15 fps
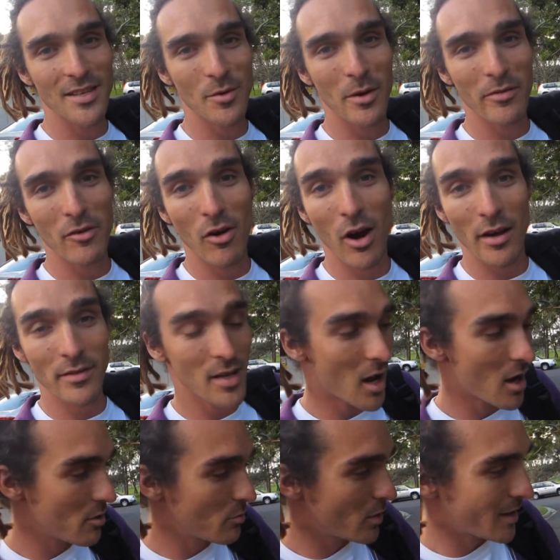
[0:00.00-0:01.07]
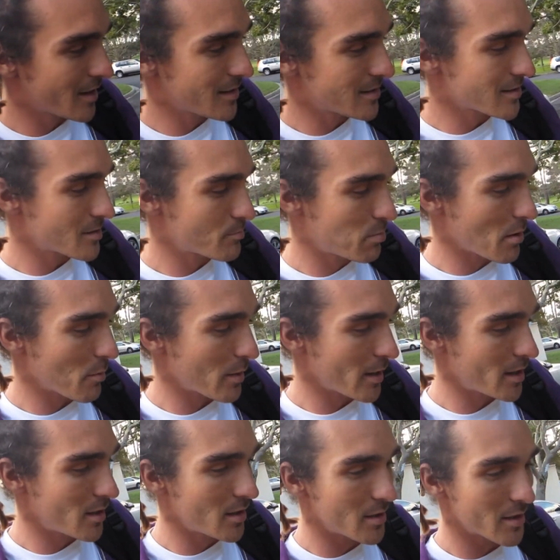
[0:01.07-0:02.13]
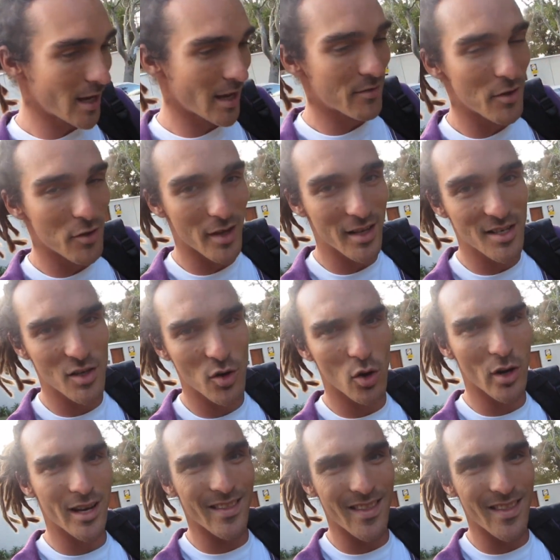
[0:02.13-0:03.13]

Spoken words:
so we've arrived home. We're going to just pop in and get a few things sorted,